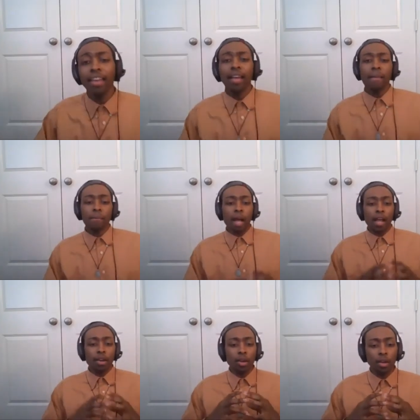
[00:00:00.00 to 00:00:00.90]
and um,
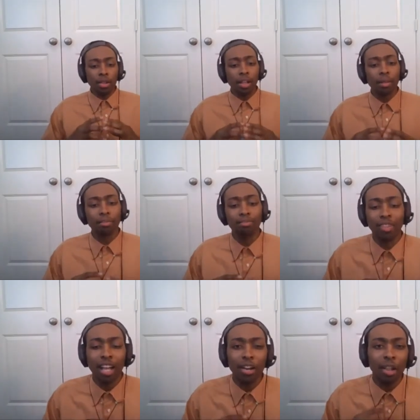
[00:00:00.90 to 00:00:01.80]
I um,
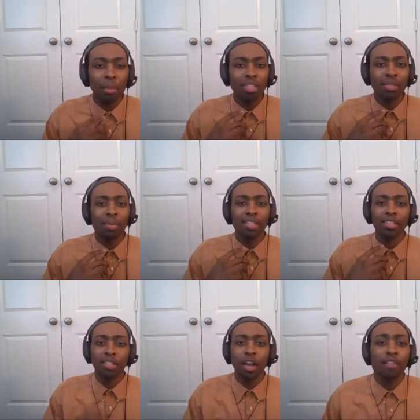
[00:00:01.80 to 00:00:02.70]
I know it must have been
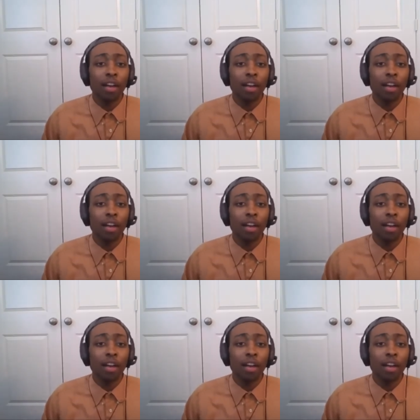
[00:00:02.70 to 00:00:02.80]
tough.